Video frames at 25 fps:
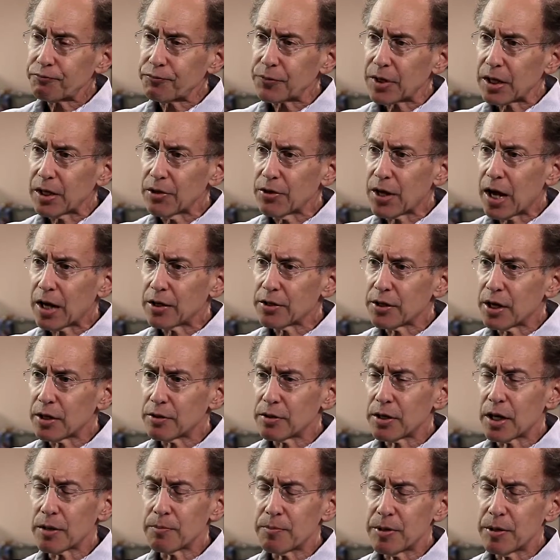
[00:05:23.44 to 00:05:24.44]
that,
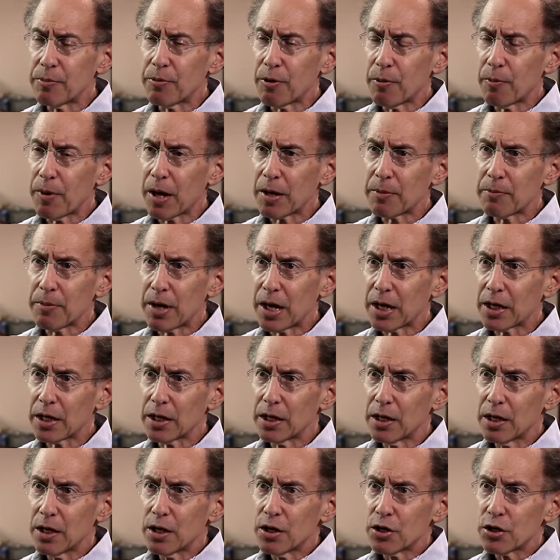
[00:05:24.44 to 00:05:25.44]
that, that people might
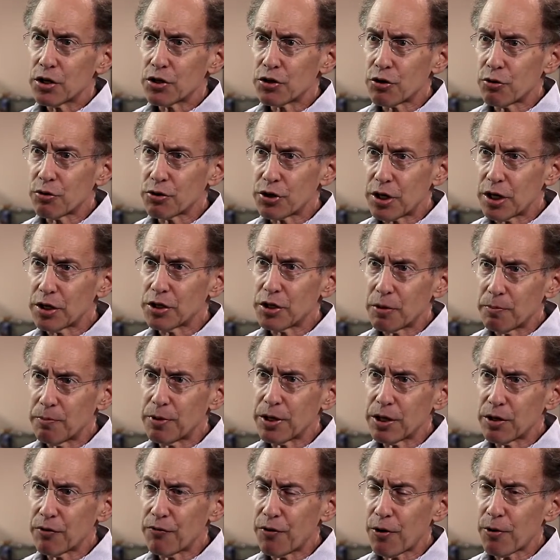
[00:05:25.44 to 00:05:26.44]
make. So it ends up
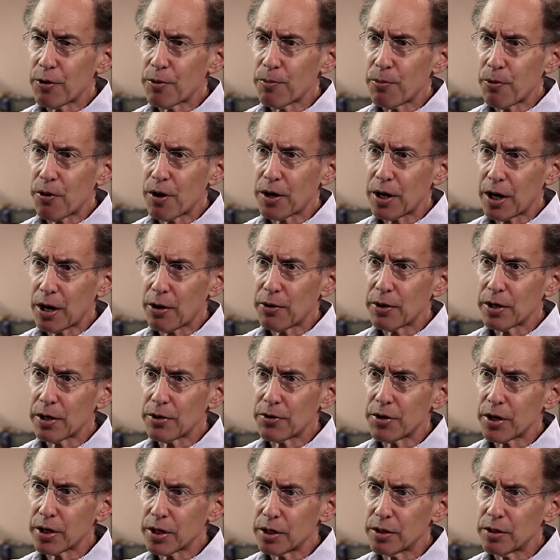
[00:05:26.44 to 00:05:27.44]
being a very broad area
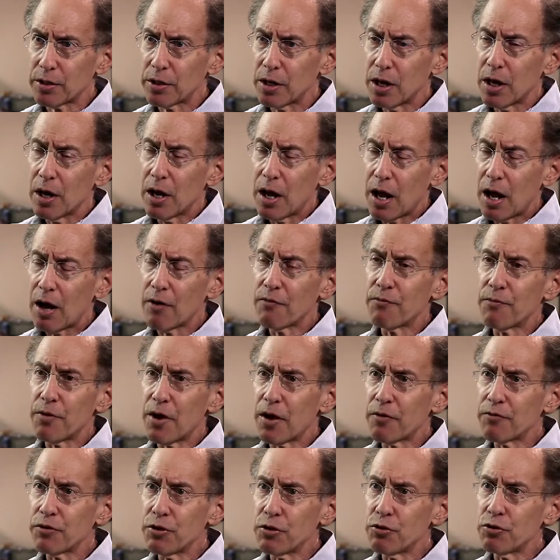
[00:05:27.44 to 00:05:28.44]
that can have,
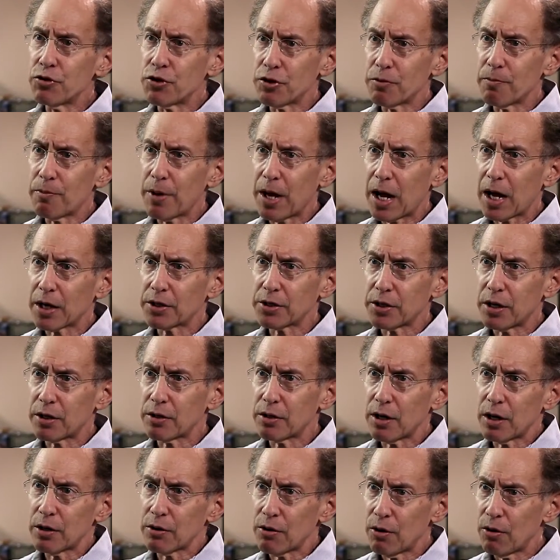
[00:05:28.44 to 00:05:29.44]
have huge impact
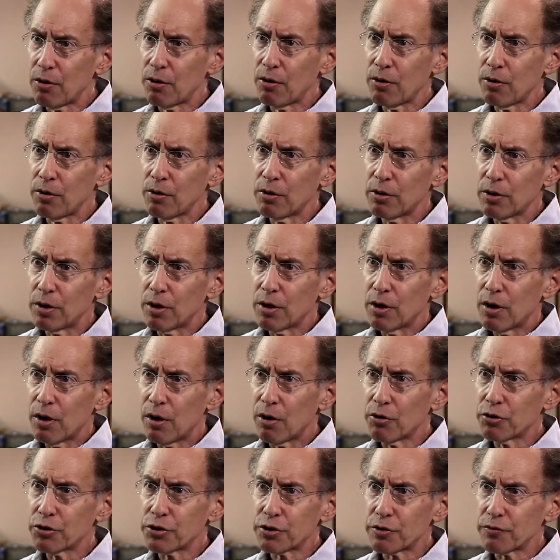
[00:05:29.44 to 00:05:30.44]
on, on a whole
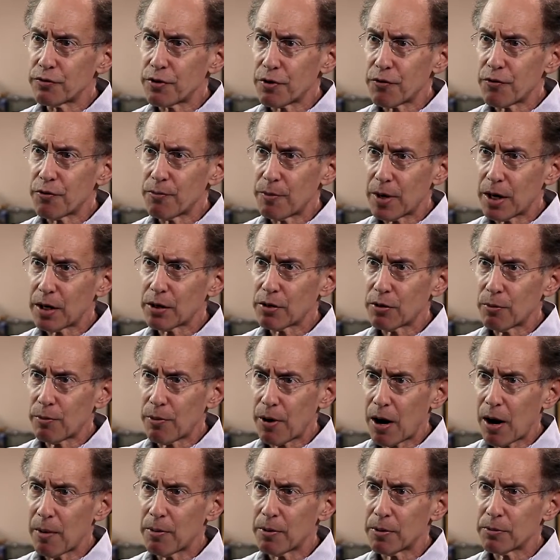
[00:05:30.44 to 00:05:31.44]
host of different medical
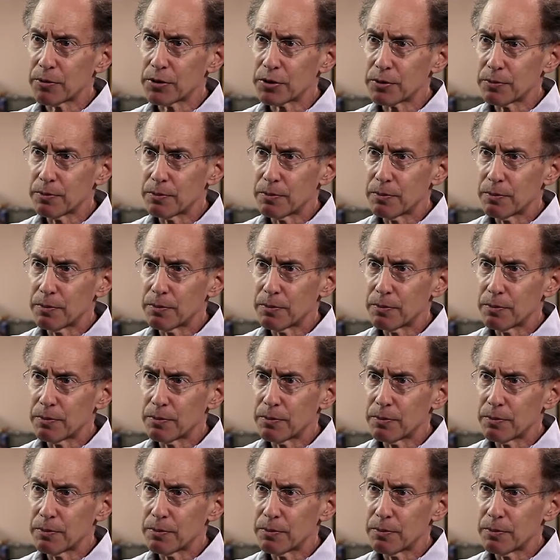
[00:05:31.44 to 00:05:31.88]
problems.